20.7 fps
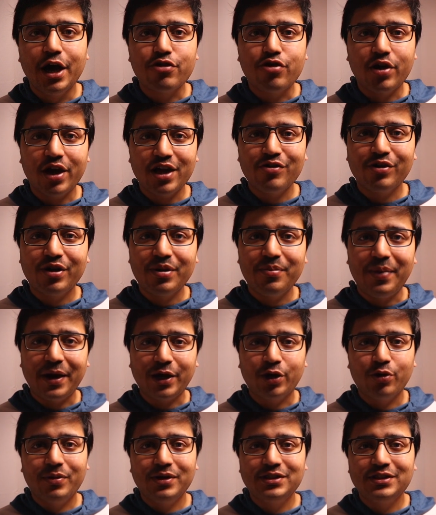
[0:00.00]
So guys, welcome
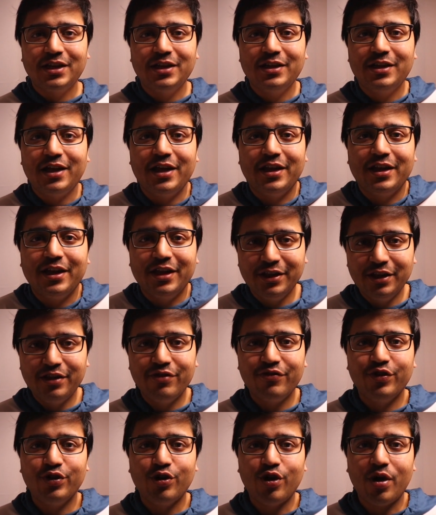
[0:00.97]
back to my channel, and in this
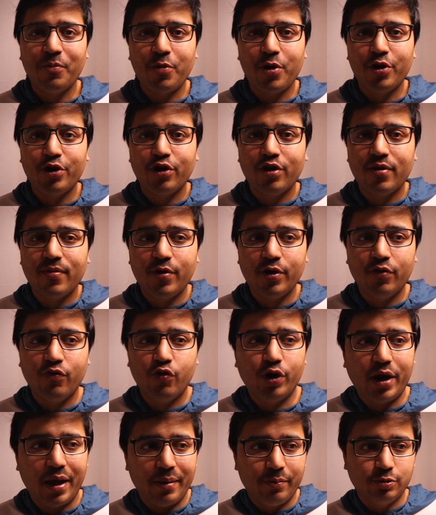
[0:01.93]
video I'm going to talk about
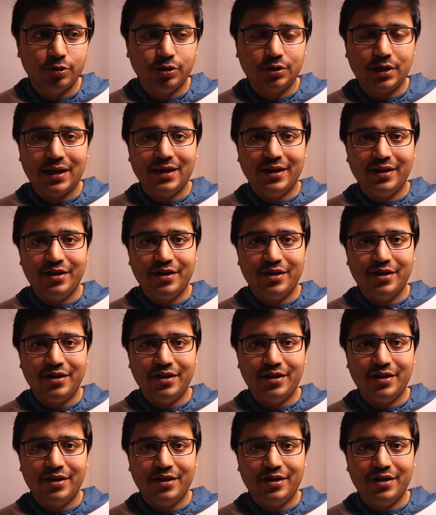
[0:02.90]
what apostille